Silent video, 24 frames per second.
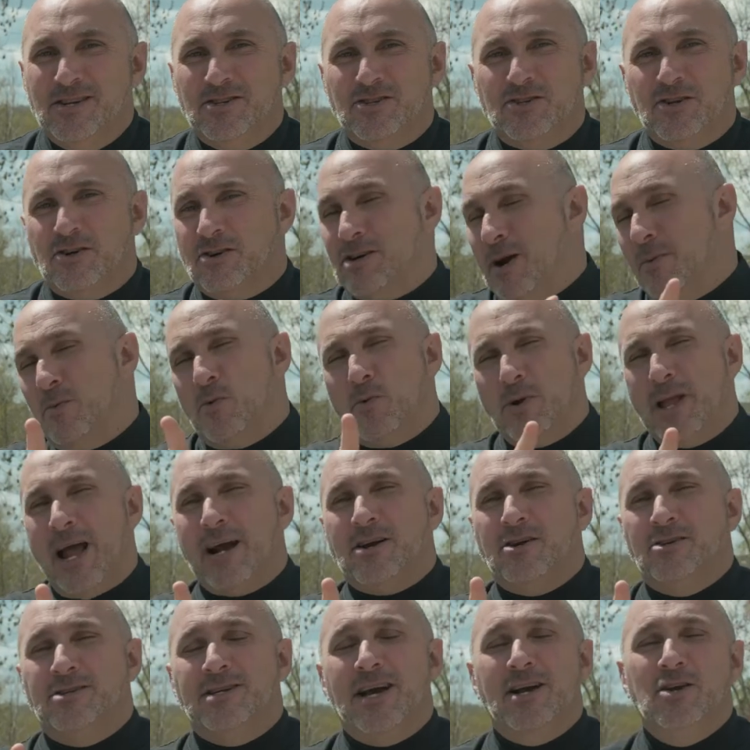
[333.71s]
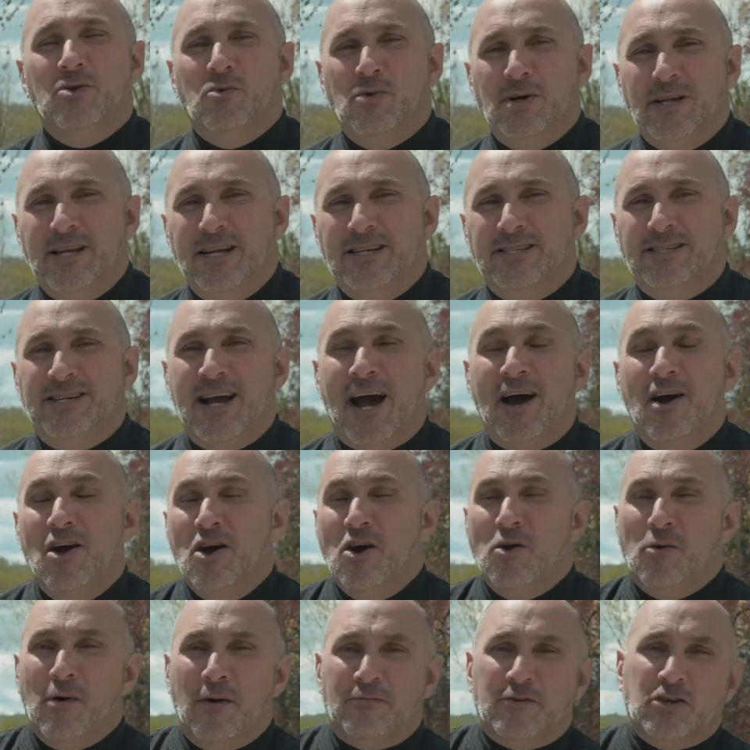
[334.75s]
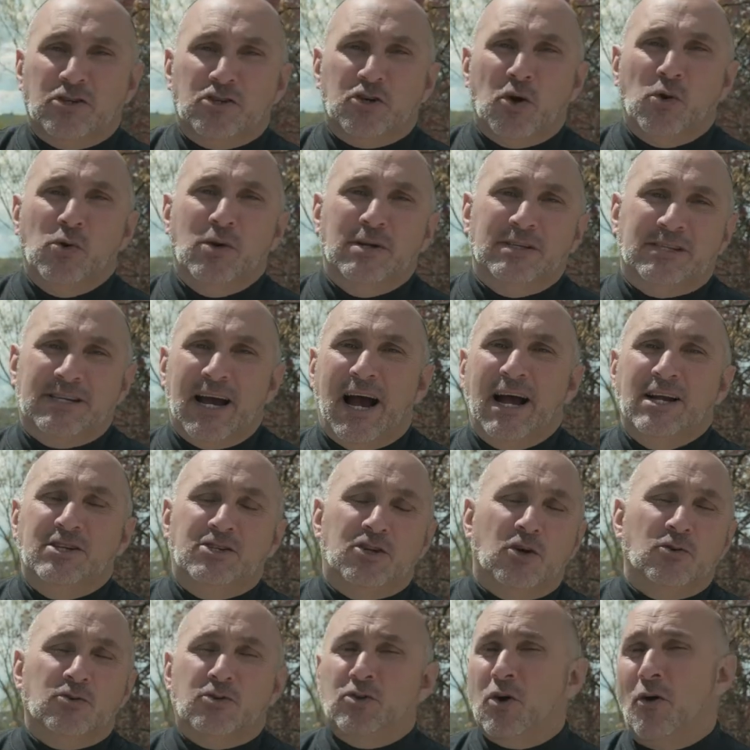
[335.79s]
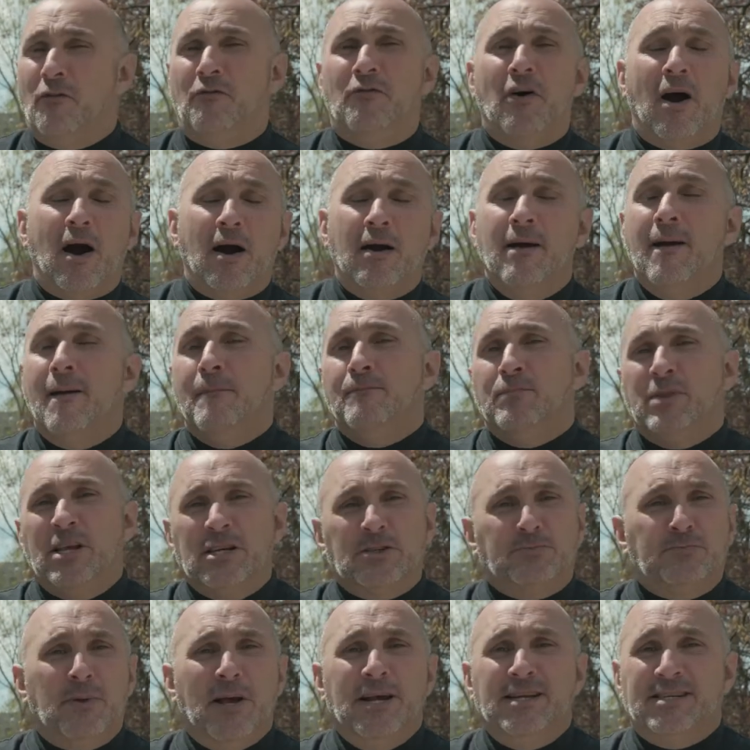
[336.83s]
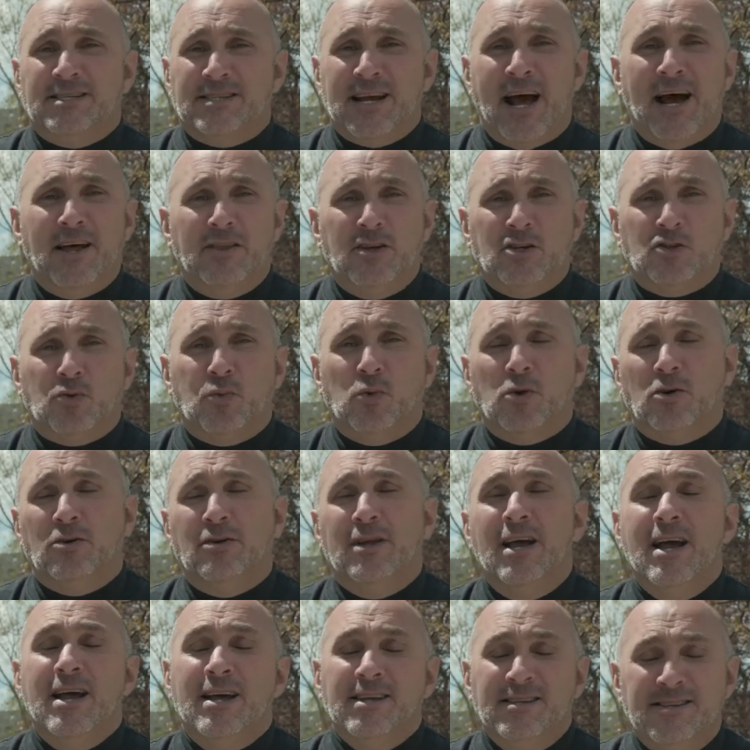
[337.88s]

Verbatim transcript: dessert coming. We're not gonna tell you what it is yet, we'll have to show you inside. So, so far, this place is out of this world.